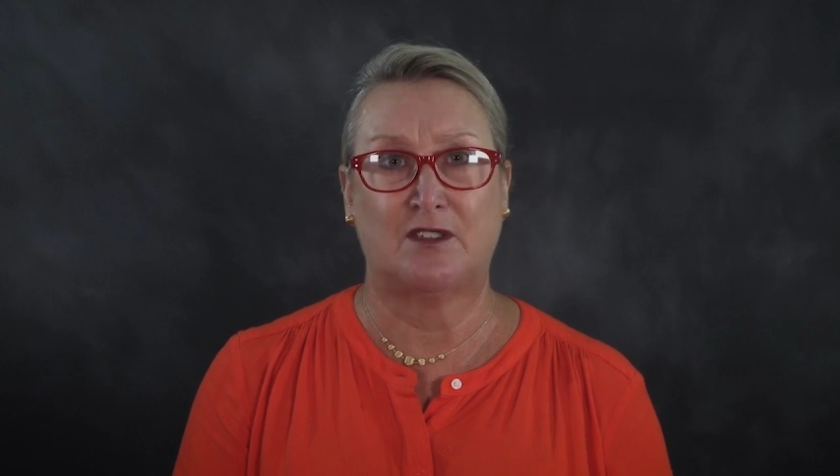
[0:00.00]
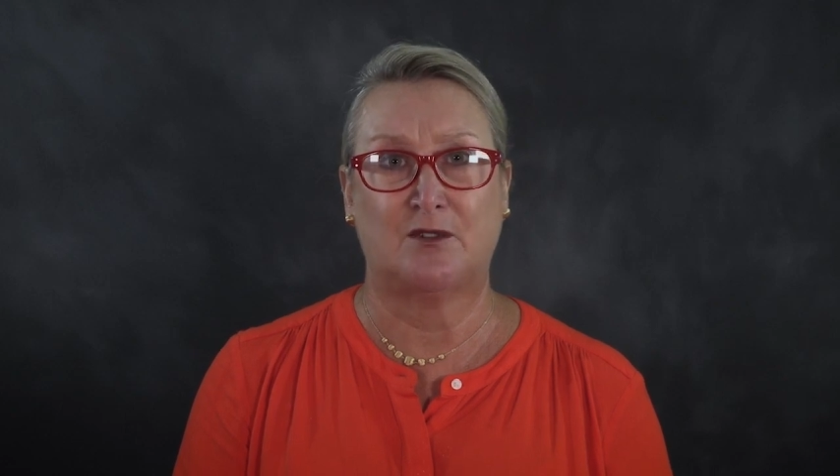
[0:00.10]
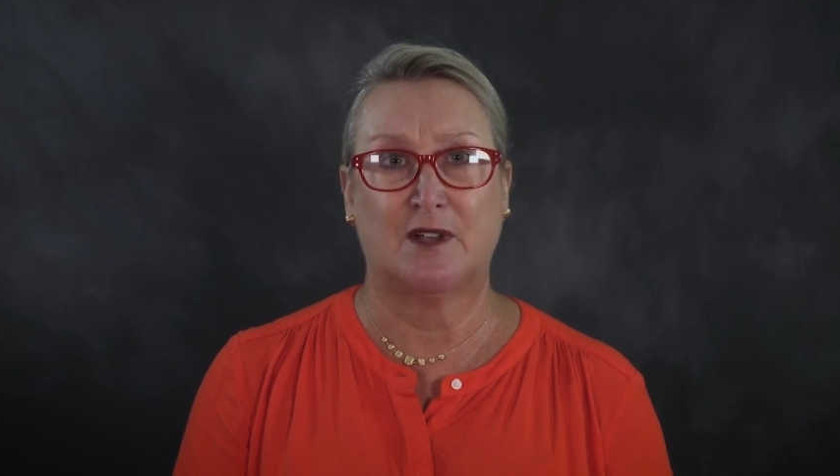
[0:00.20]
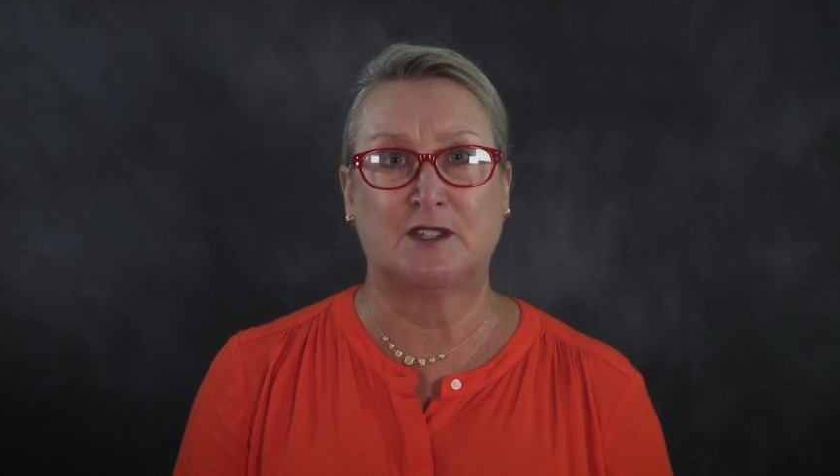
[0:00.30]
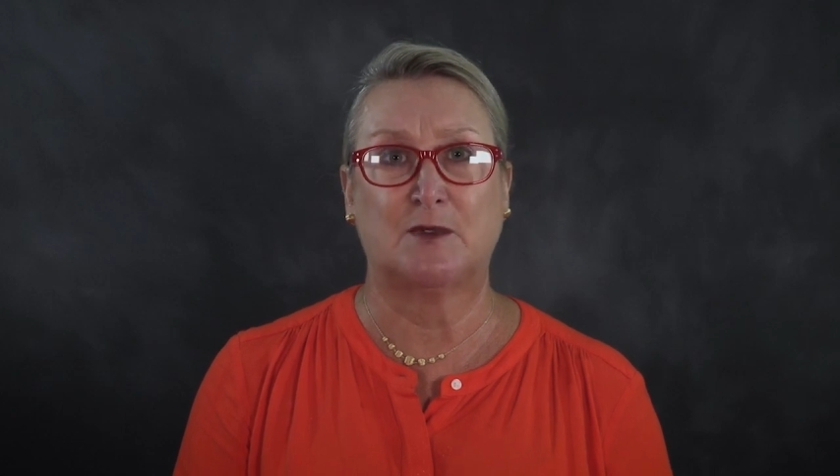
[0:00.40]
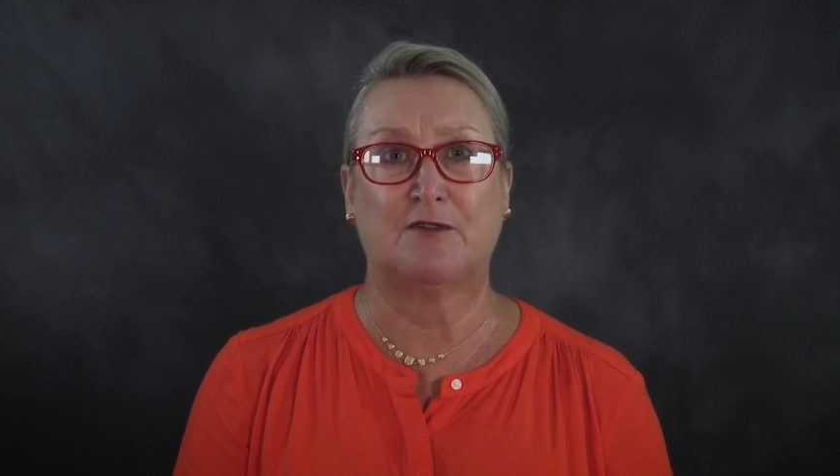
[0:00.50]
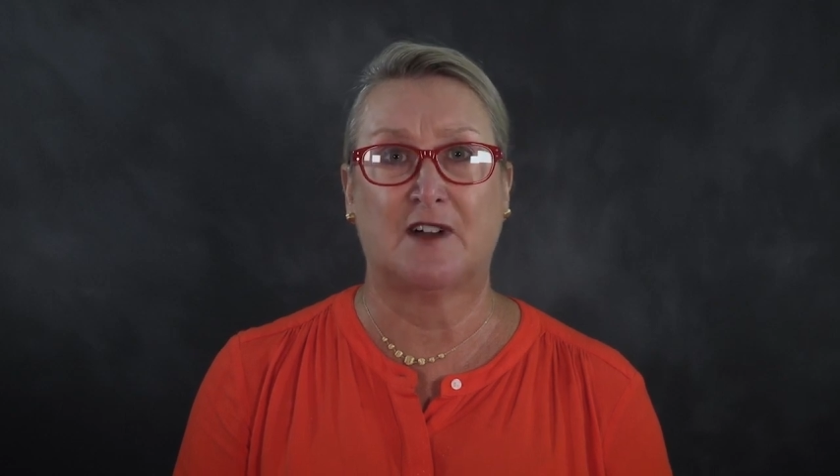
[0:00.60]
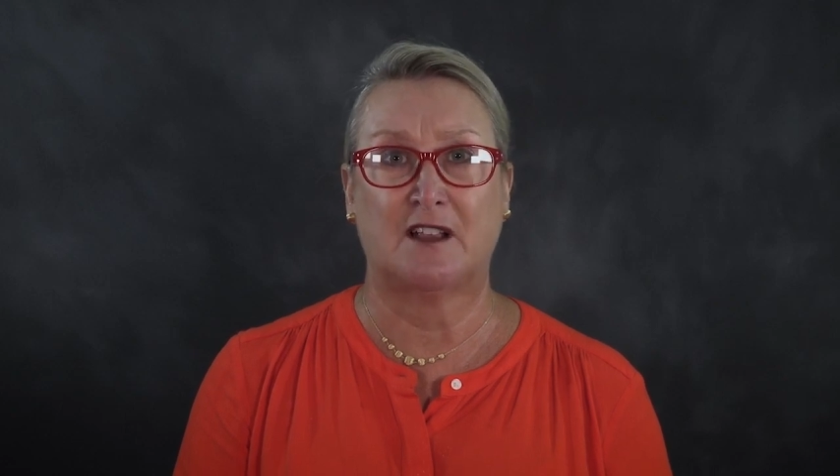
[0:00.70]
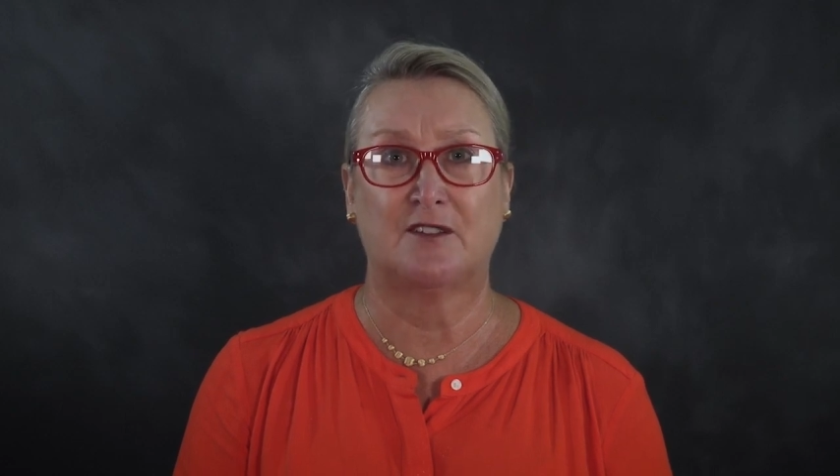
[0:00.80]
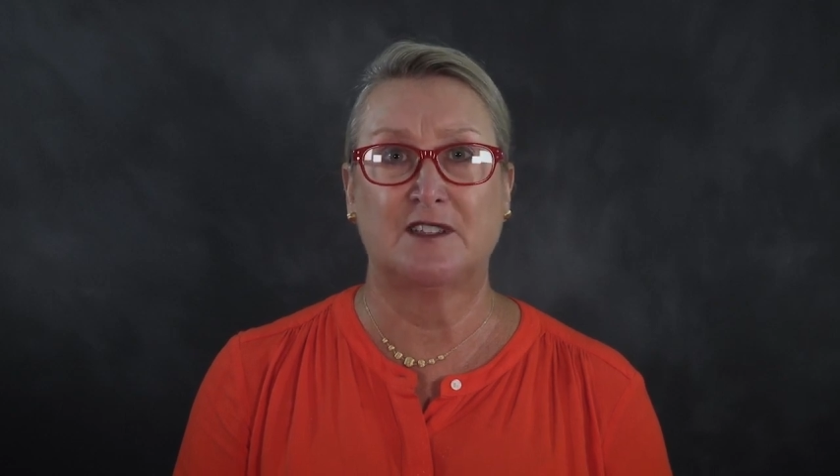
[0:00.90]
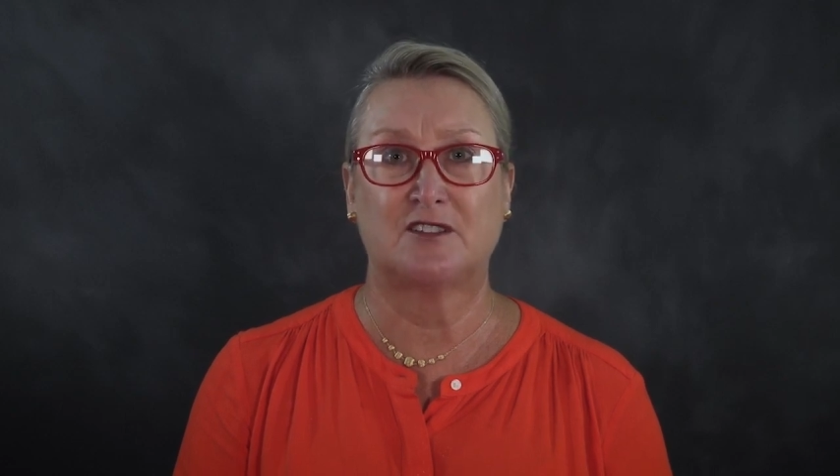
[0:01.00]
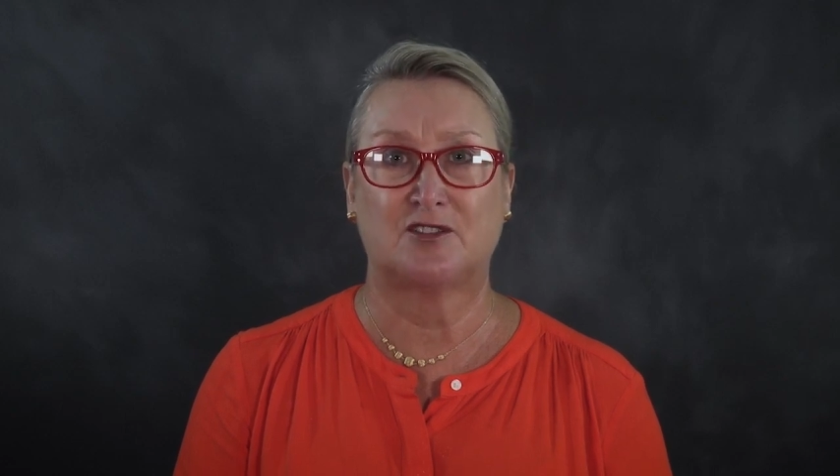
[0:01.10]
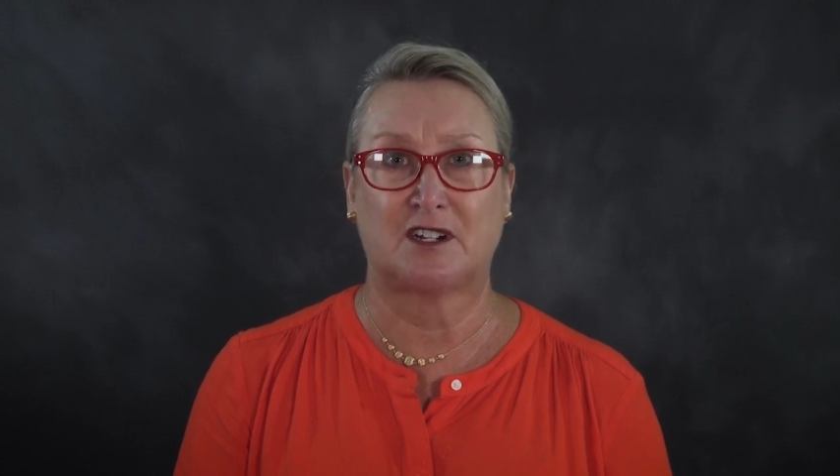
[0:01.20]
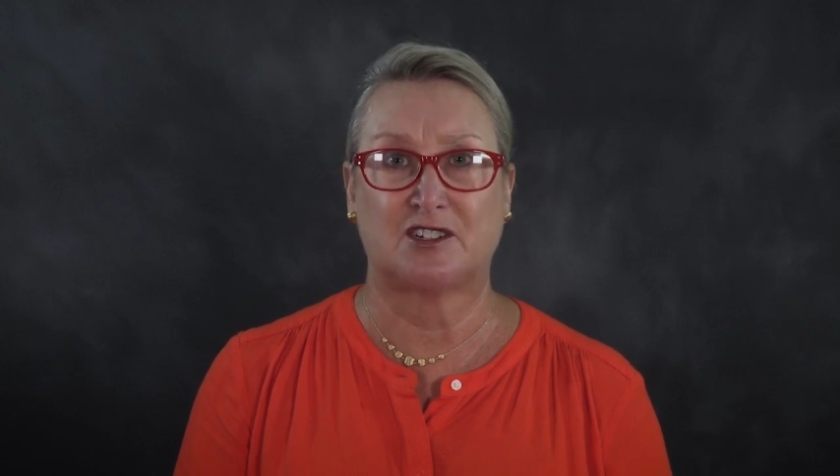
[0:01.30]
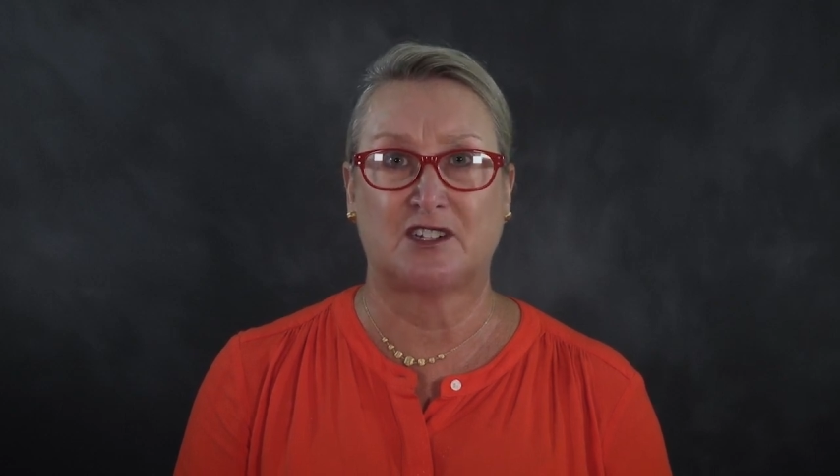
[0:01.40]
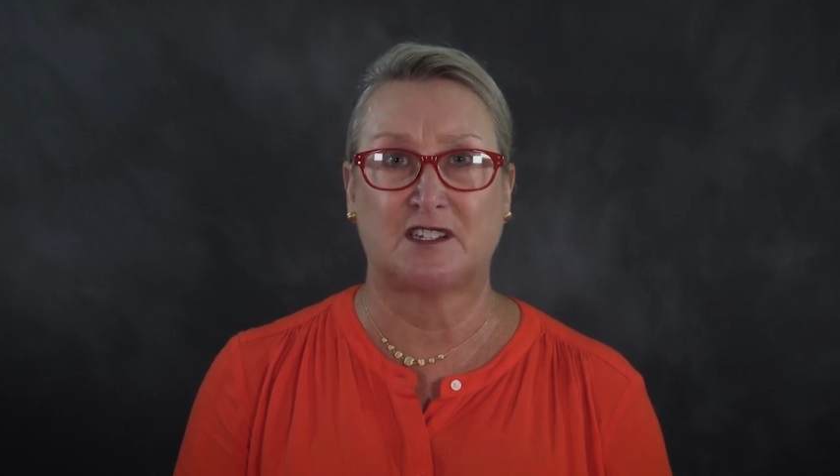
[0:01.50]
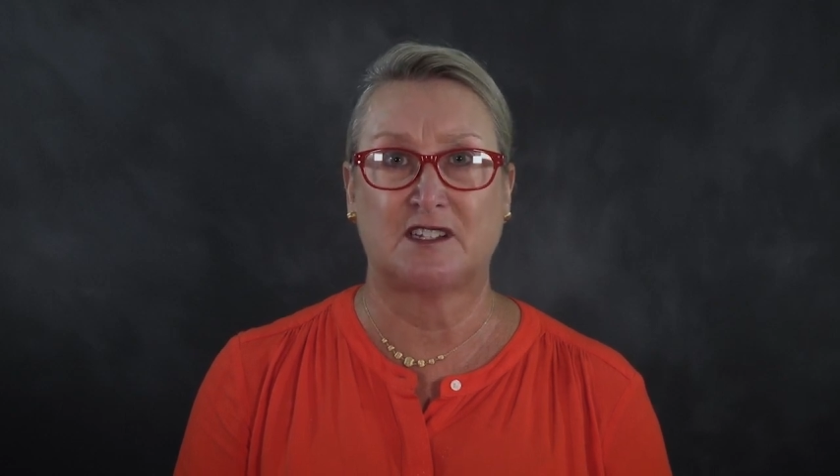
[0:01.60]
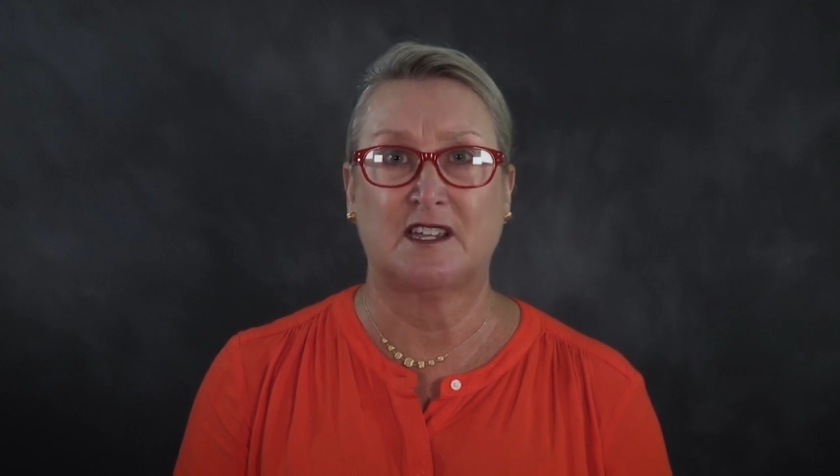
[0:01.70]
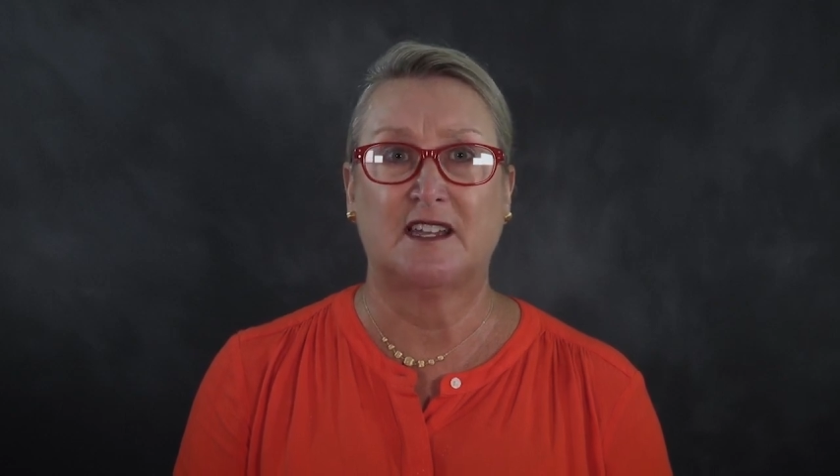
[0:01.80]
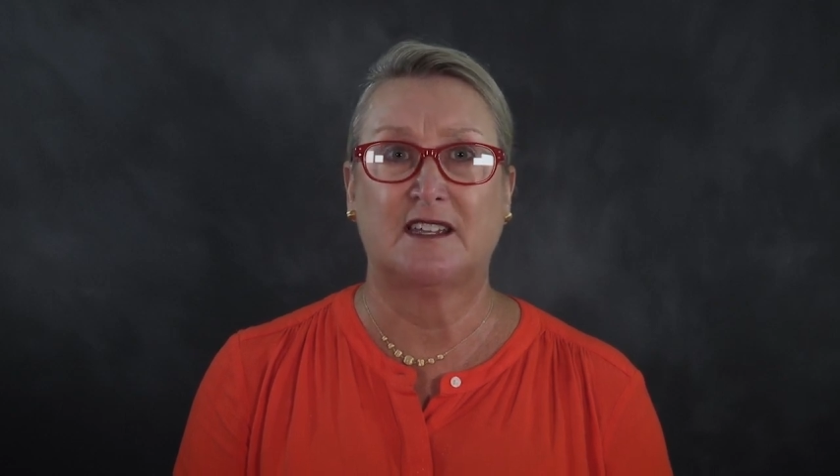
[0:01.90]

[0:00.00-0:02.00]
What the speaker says: you as we follow the instructions